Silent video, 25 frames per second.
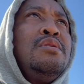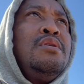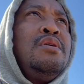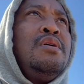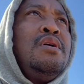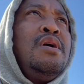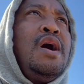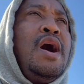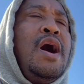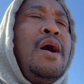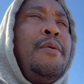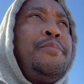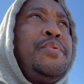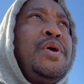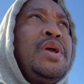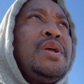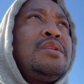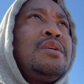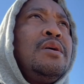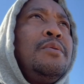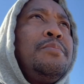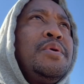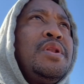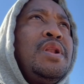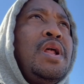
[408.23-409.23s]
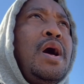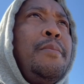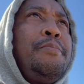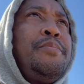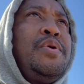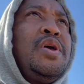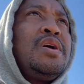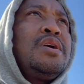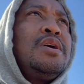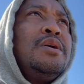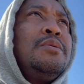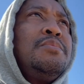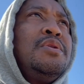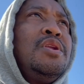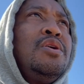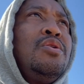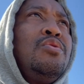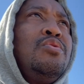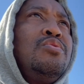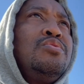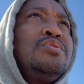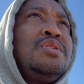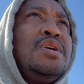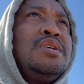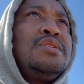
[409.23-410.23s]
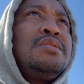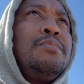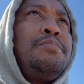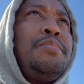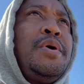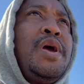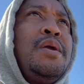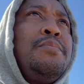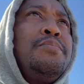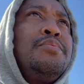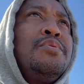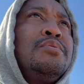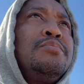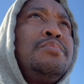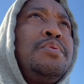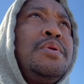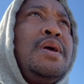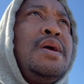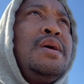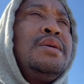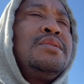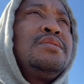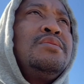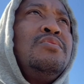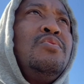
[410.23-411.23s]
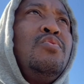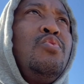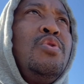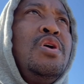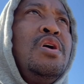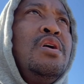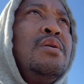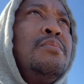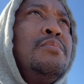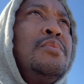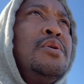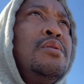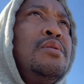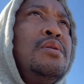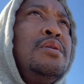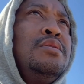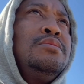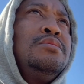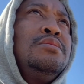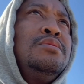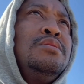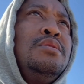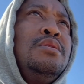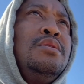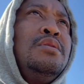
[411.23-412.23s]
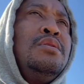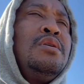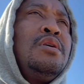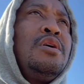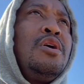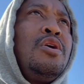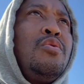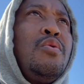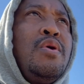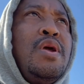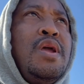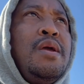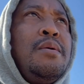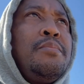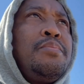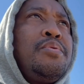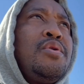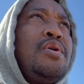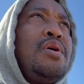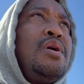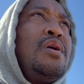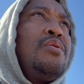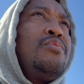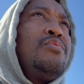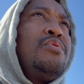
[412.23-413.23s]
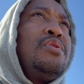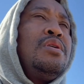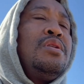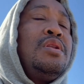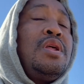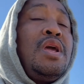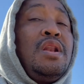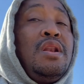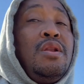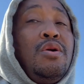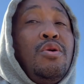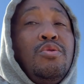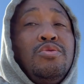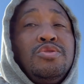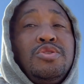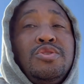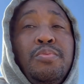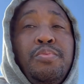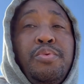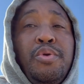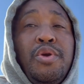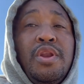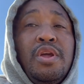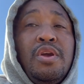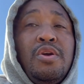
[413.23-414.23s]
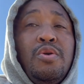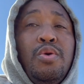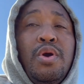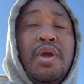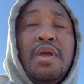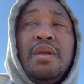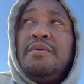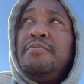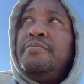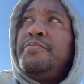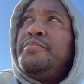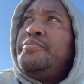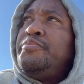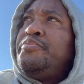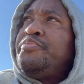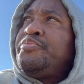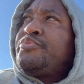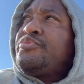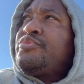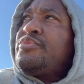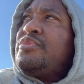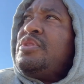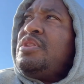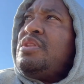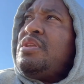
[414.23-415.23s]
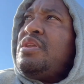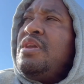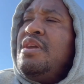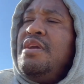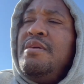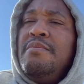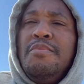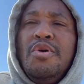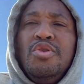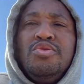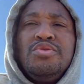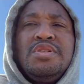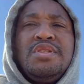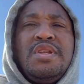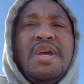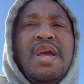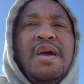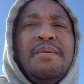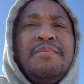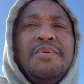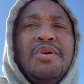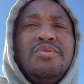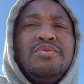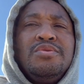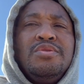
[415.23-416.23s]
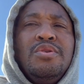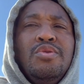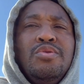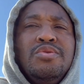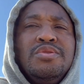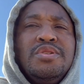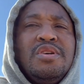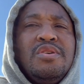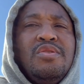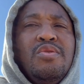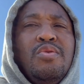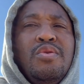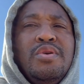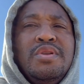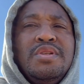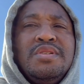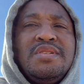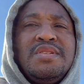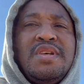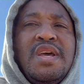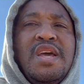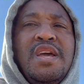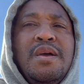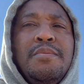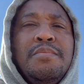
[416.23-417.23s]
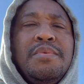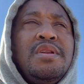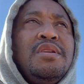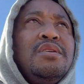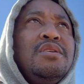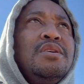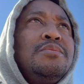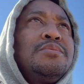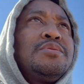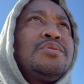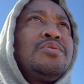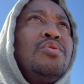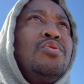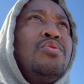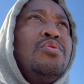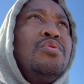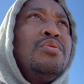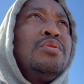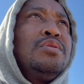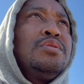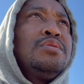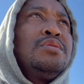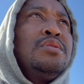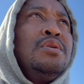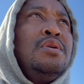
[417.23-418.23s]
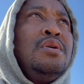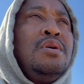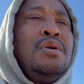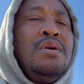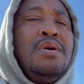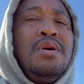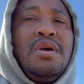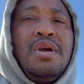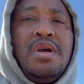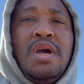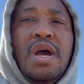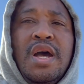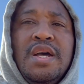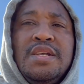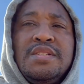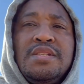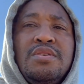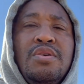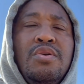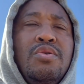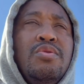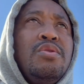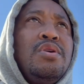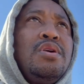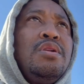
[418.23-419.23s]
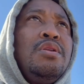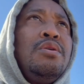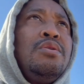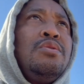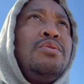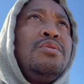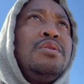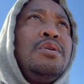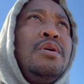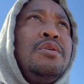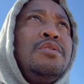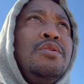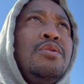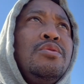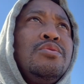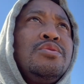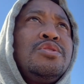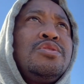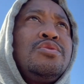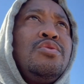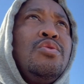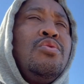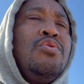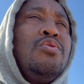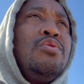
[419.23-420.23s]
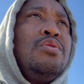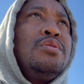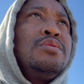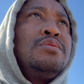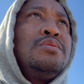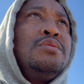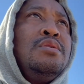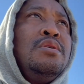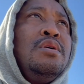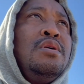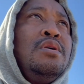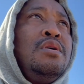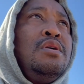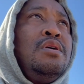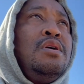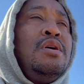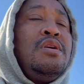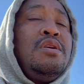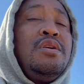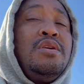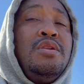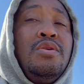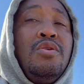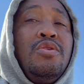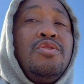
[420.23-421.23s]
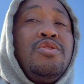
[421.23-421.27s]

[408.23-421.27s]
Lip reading: I pick up loads at the paper plants in Wilmer and Grand Prairie, and they load you pretty quick. And most time those loads are going to Sam Club stores, Costco stores. And you